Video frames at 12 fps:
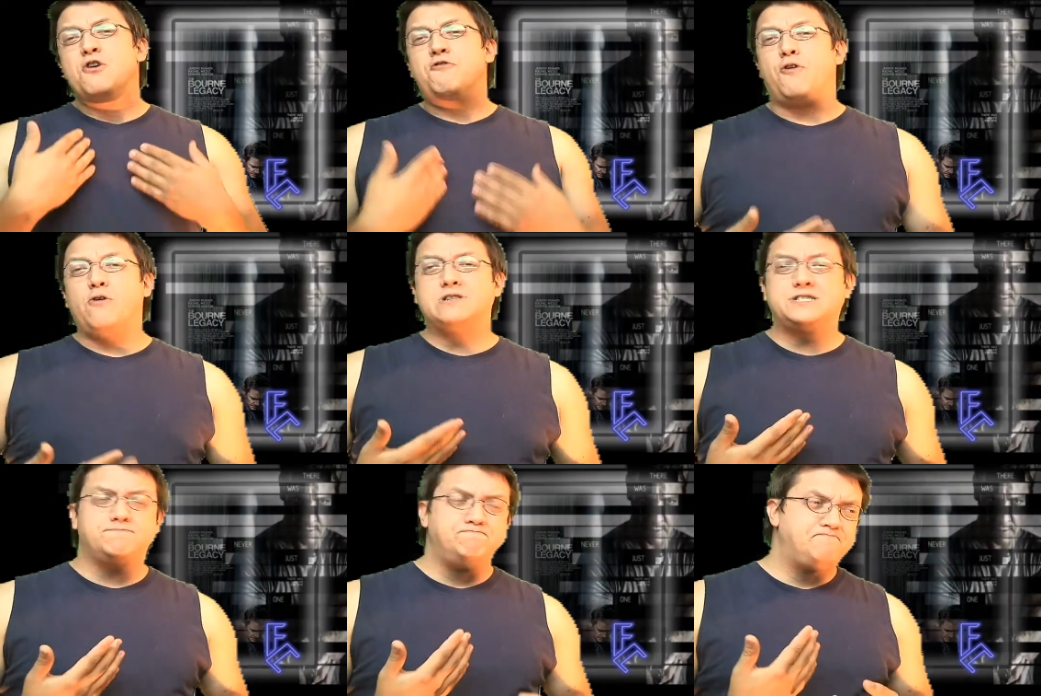
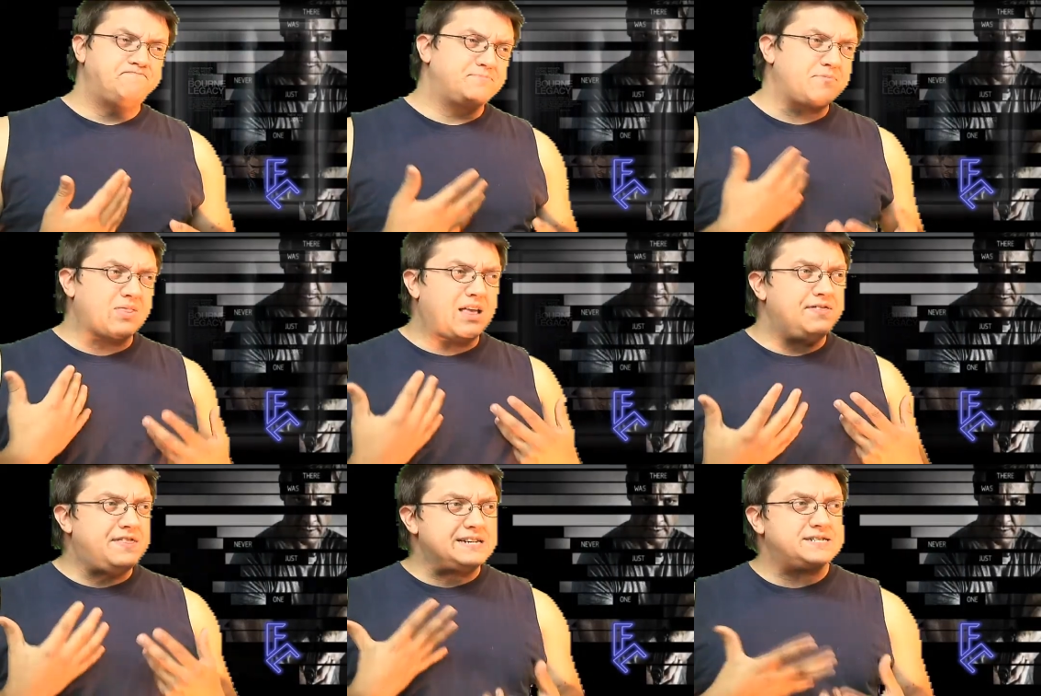Folks,
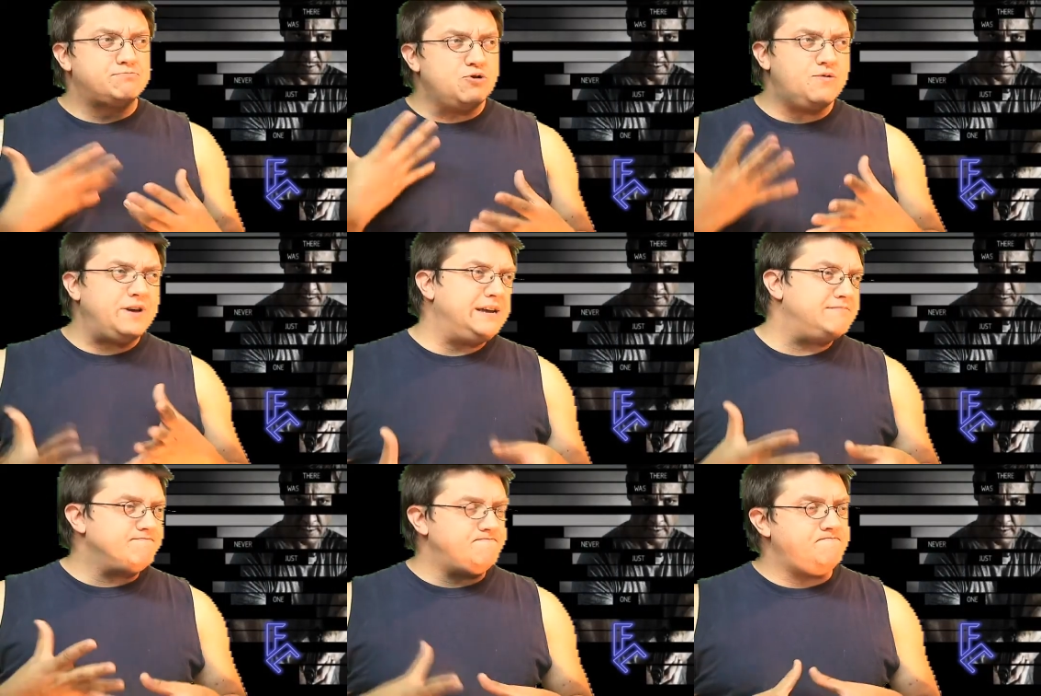this
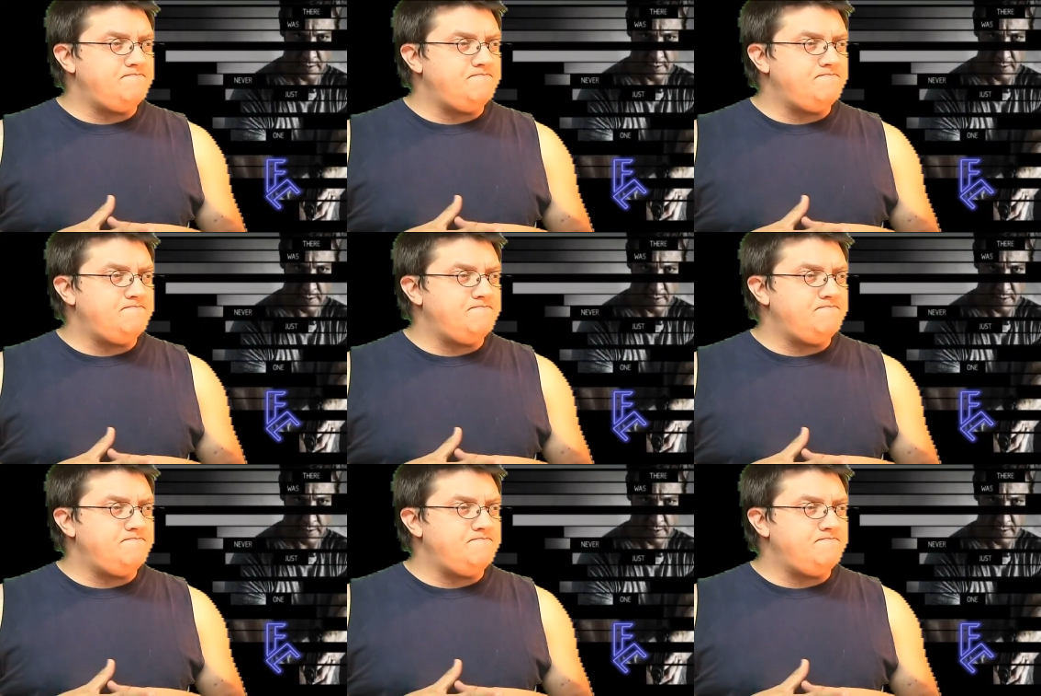movie,